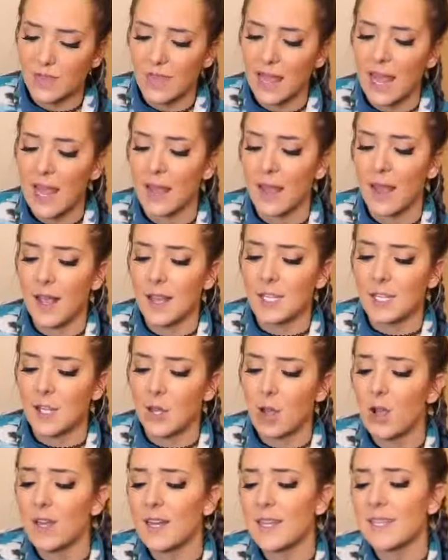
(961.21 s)
but like as
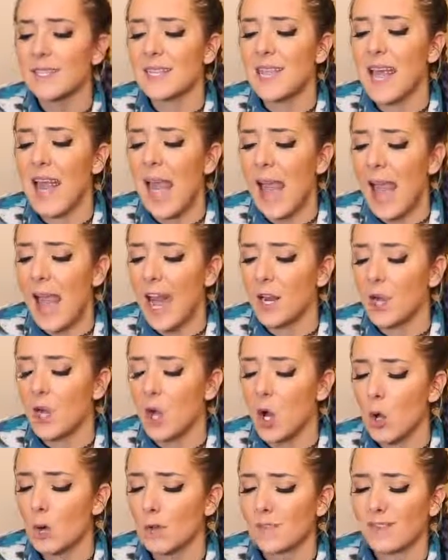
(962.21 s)
long as the hat
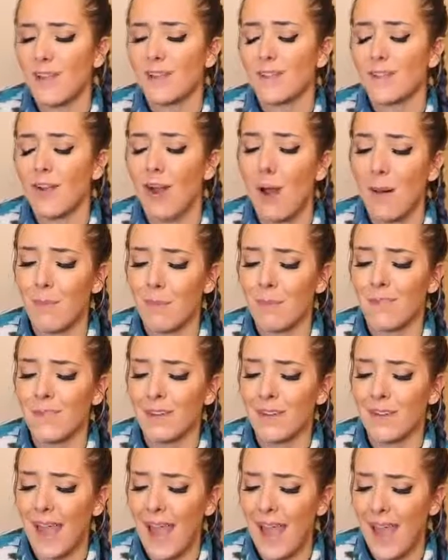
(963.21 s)
goes on top of
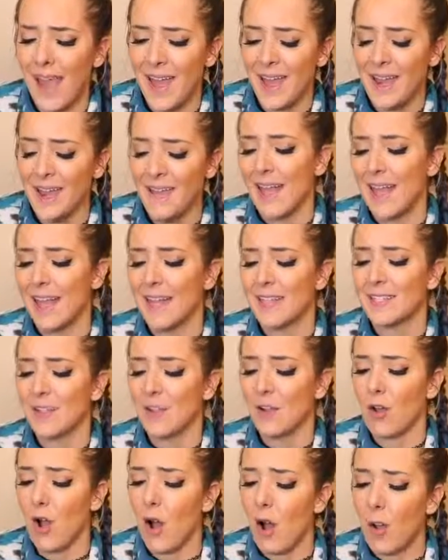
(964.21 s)
your head, it's
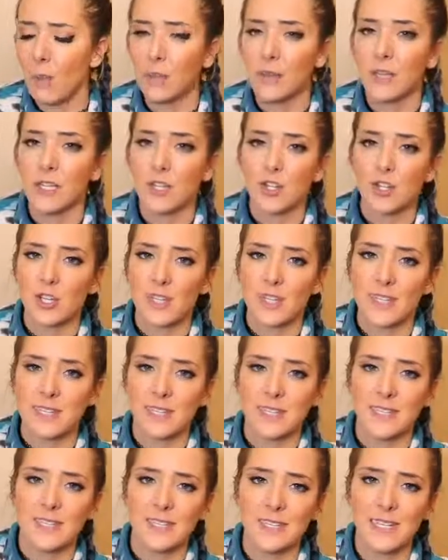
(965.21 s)
accomplished
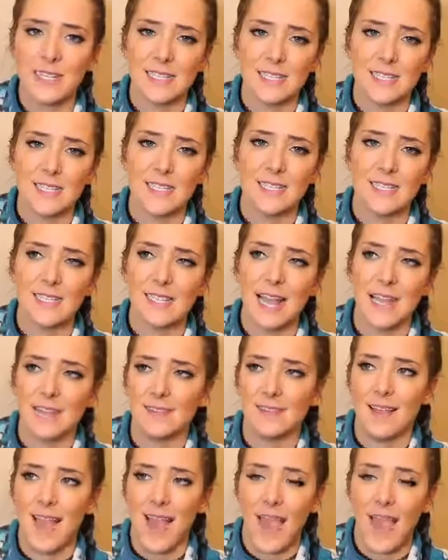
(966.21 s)
its existence as a